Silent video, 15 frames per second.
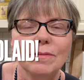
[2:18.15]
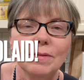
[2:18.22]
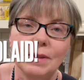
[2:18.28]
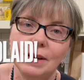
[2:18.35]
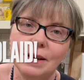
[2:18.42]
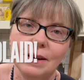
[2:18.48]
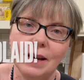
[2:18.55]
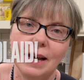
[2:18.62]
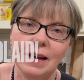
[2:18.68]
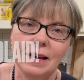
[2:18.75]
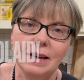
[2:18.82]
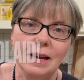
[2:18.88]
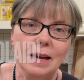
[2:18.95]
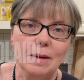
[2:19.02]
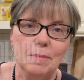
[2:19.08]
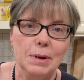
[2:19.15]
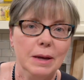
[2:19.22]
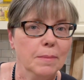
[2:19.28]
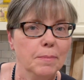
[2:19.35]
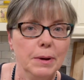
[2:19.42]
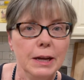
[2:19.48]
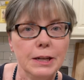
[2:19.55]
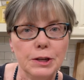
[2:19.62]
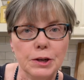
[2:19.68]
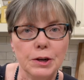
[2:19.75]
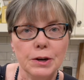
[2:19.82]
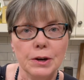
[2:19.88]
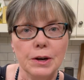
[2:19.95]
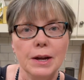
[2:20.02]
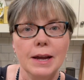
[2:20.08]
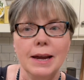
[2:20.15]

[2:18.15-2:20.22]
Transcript: They had a big pitcher.